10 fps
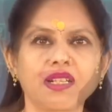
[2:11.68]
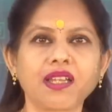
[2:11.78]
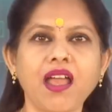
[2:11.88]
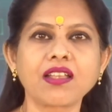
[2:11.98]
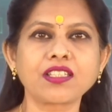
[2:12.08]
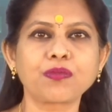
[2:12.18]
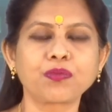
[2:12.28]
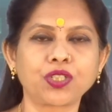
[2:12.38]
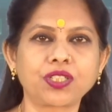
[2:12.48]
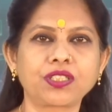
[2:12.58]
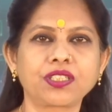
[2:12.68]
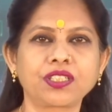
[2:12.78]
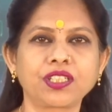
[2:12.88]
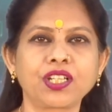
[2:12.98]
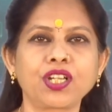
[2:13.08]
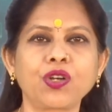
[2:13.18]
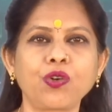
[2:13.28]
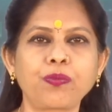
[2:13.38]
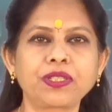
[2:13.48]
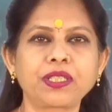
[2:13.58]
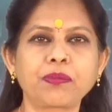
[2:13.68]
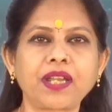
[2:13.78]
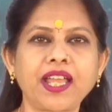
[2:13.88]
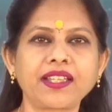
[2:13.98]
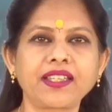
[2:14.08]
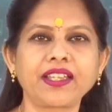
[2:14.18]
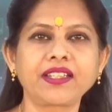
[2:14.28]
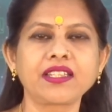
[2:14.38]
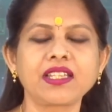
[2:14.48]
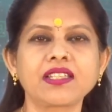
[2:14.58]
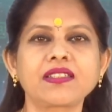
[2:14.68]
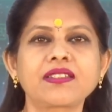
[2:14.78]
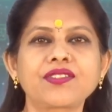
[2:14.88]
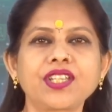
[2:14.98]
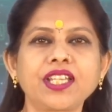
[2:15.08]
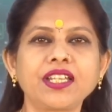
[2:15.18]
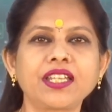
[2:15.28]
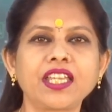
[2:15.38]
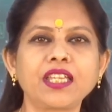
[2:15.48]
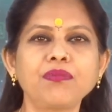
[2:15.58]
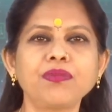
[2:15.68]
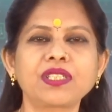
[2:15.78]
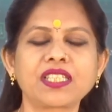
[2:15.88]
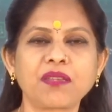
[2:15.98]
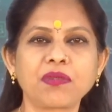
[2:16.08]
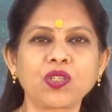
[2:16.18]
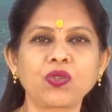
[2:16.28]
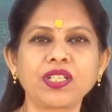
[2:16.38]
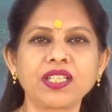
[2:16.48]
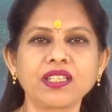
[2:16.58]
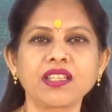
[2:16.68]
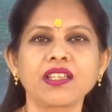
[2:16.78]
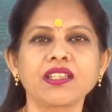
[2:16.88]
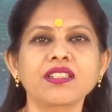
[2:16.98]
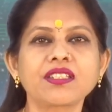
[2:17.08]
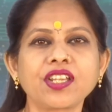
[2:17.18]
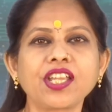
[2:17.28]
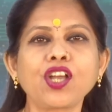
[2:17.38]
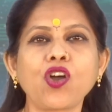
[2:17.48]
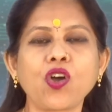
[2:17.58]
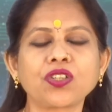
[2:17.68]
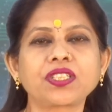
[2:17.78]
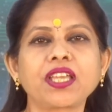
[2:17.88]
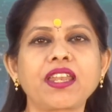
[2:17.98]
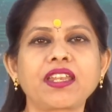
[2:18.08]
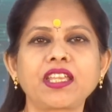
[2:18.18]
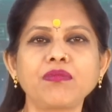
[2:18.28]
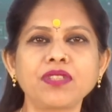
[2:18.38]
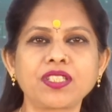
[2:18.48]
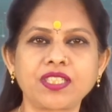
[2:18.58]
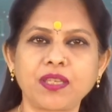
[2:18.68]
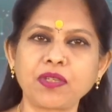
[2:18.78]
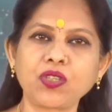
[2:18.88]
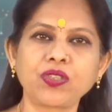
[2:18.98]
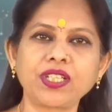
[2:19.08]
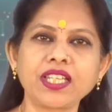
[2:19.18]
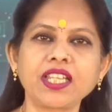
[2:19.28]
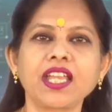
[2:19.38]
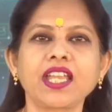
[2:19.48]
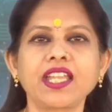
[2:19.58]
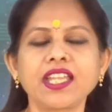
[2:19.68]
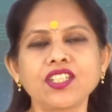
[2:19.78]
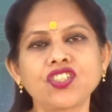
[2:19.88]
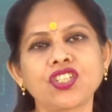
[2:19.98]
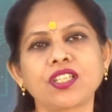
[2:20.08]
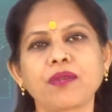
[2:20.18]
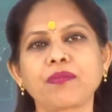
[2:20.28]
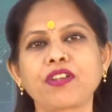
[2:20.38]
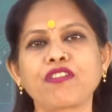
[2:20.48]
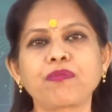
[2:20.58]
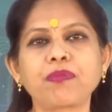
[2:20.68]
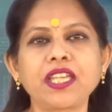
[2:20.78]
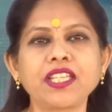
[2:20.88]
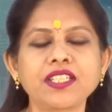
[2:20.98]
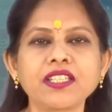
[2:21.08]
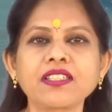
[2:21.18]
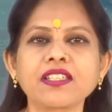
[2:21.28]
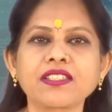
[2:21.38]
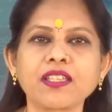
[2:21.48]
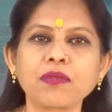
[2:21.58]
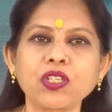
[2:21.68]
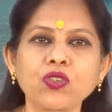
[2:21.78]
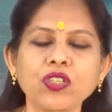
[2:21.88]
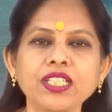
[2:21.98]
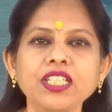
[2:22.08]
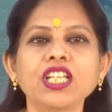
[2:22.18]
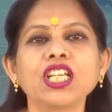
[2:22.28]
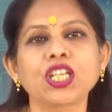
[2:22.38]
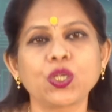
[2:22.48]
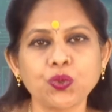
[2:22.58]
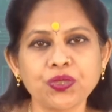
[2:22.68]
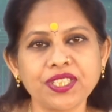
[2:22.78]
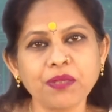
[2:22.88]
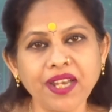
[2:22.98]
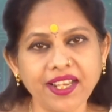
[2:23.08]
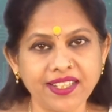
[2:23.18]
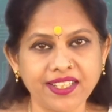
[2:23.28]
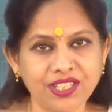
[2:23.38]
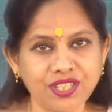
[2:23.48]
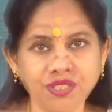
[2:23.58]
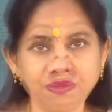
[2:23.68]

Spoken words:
class book, open the bracket, string name, semicolon, string author names, semicolon, int number of pages, semicolon, close the bracket.